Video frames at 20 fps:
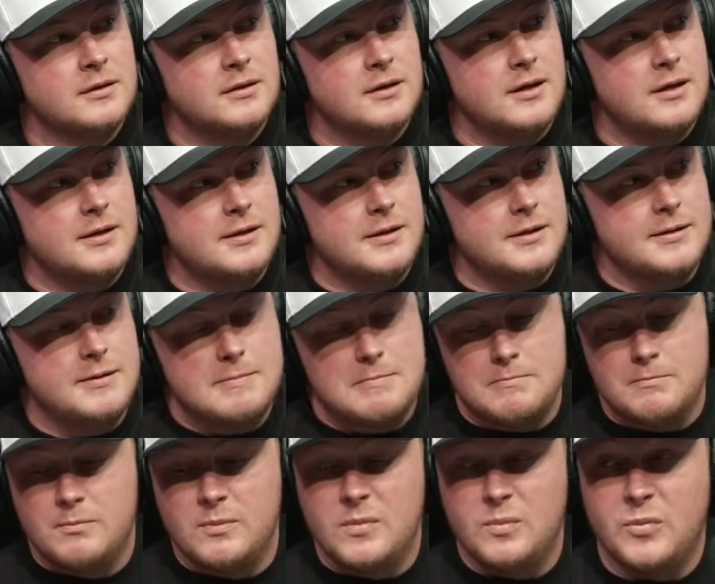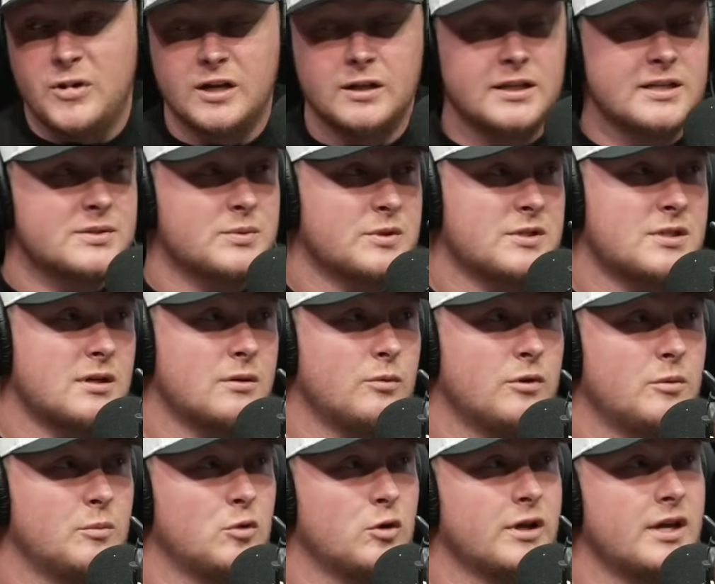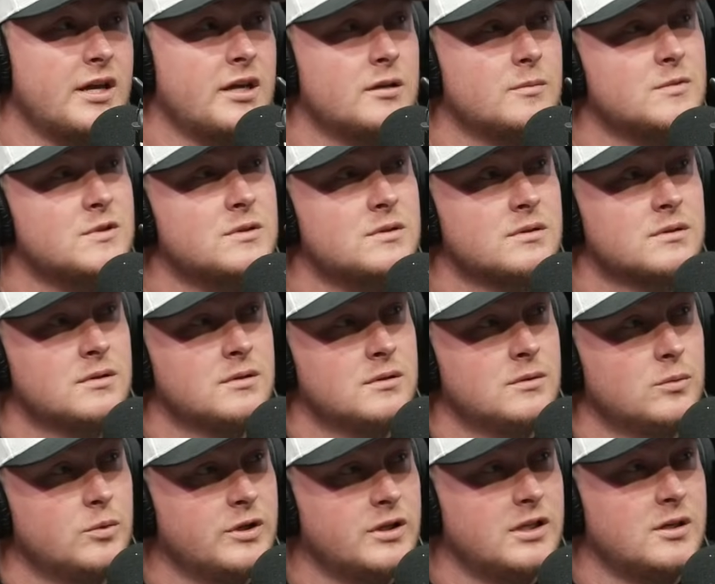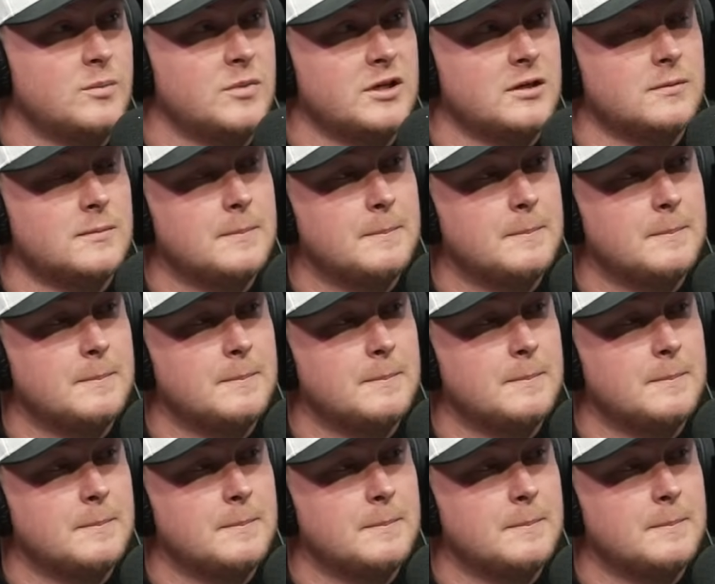But unless we start winning more games, will he be?